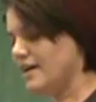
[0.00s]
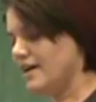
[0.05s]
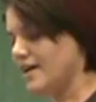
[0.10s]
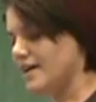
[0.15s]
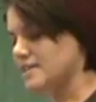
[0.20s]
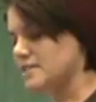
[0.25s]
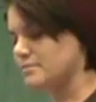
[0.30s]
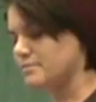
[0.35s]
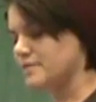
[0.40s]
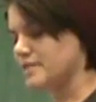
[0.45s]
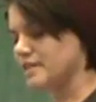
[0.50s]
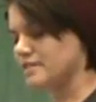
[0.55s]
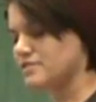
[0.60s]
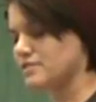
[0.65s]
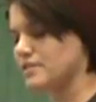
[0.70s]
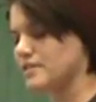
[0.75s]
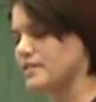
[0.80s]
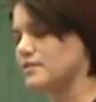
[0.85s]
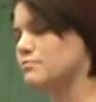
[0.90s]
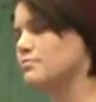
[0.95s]
has the
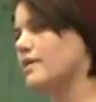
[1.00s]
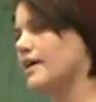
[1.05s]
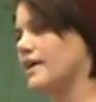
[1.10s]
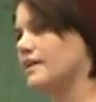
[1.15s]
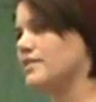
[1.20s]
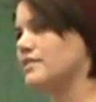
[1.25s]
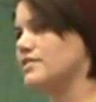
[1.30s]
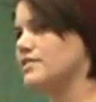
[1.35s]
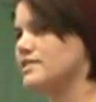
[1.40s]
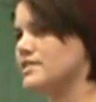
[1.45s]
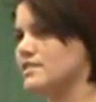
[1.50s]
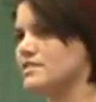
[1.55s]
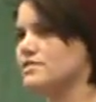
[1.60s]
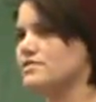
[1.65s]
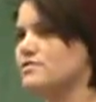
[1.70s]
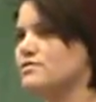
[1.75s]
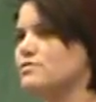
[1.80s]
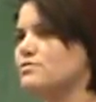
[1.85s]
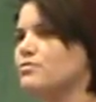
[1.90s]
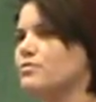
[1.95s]
potential to impact your
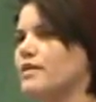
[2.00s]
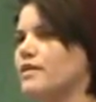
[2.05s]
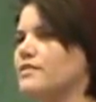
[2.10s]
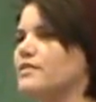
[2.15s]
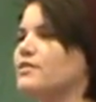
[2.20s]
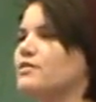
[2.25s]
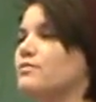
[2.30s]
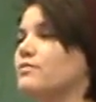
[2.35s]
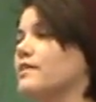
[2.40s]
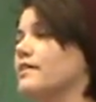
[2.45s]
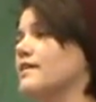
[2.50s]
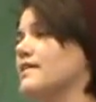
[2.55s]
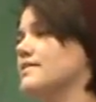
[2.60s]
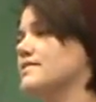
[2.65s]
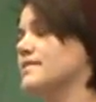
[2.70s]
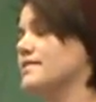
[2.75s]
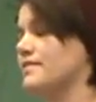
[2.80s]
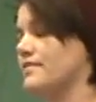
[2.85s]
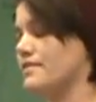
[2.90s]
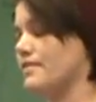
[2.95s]
decisions, whether you
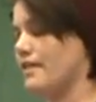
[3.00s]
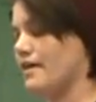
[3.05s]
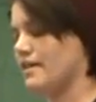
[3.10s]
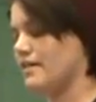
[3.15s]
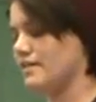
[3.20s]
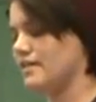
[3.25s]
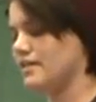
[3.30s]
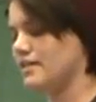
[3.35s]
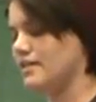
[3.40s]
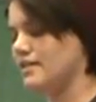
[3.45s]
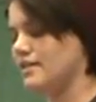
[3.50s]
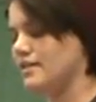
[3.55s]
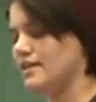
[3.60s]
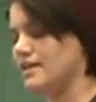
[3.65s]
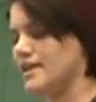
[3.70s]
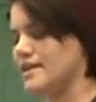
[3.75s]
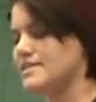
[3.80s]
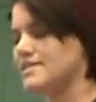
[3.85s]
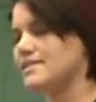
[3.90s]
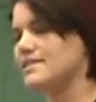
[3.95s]
realize it or not.
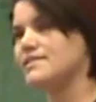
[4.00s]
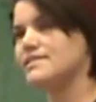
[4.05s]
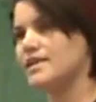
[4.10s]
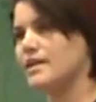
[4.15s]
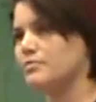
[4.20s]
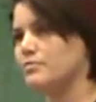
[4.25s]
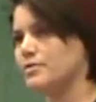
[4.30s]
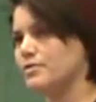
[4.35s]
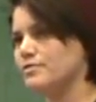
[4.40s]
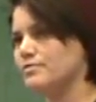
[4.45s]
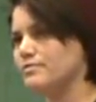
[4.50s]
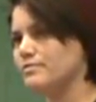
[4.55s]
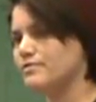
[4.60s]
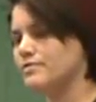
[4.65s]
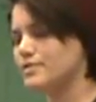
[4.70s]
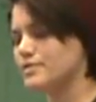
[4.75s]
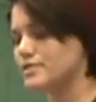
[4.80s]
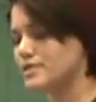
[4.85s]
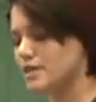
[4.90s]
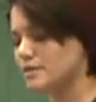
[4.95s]
As an example,
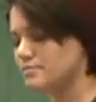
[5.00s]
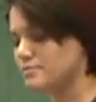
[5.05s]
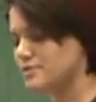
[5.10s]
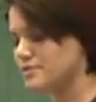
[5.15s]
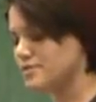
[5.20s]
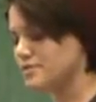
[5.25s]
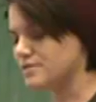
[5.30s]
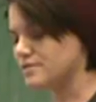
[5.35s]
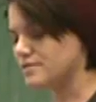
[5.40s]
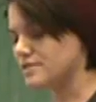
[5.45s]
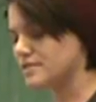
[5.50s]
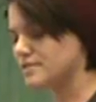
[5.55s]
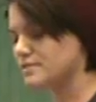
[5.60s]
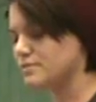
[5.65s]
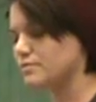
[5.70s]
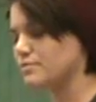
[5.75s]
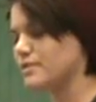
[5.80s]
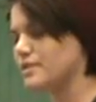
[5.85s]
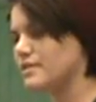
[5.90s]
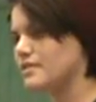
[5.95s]
for some
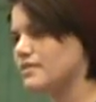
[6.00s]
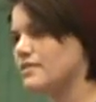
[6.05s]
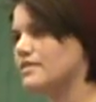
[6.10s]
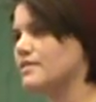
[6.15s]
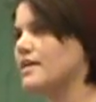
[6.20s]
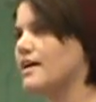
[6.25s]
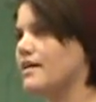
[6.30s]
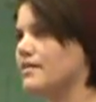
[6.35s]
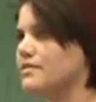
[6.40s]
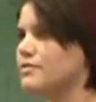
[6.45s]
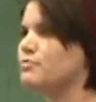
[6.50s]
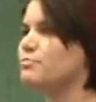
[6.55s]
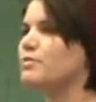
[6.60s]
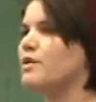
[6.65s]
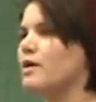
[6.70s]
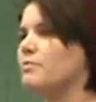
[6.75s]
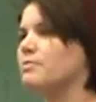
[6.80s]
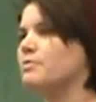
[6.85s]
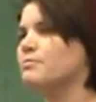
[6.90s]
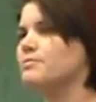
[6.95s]
students, without the
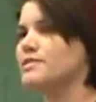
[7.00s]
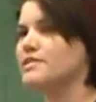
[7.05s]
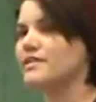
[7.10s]
proper